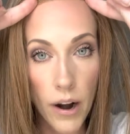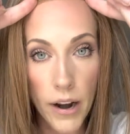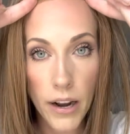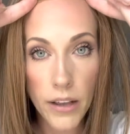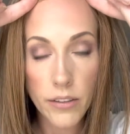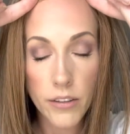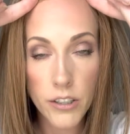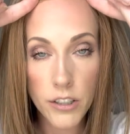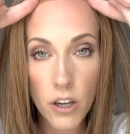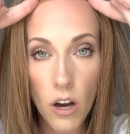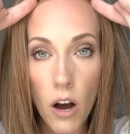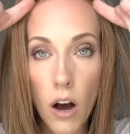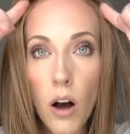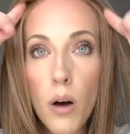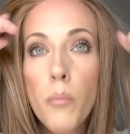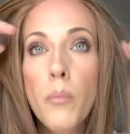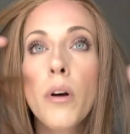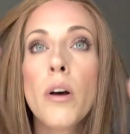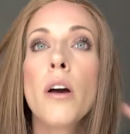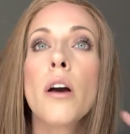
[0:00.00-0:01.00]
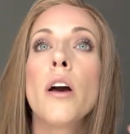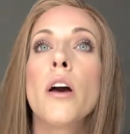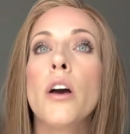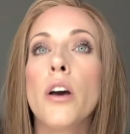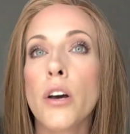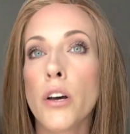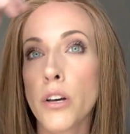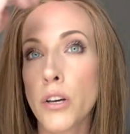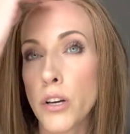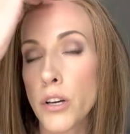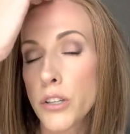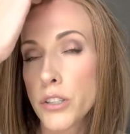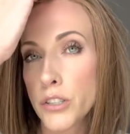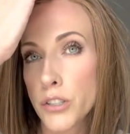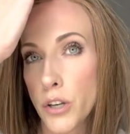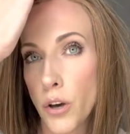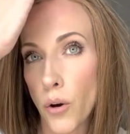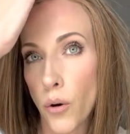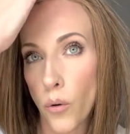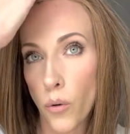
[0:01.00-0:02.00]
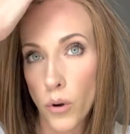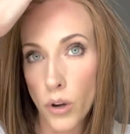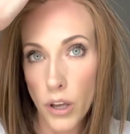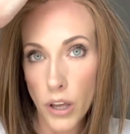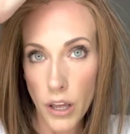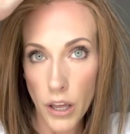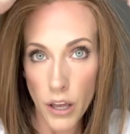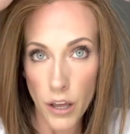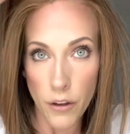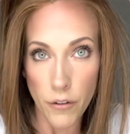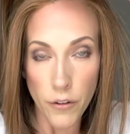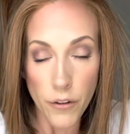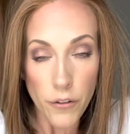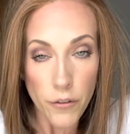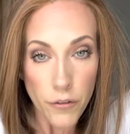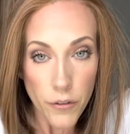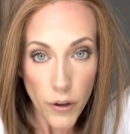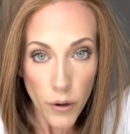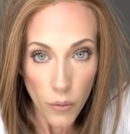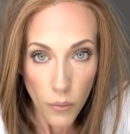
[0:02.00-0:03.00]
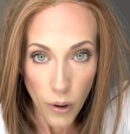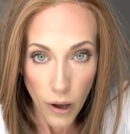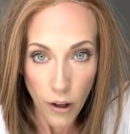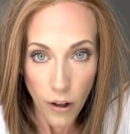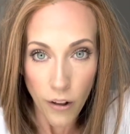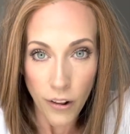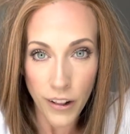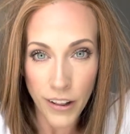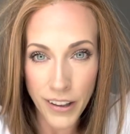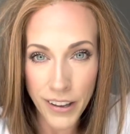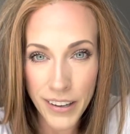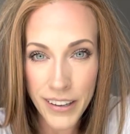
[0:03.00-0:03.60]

at the top. So if it fit well,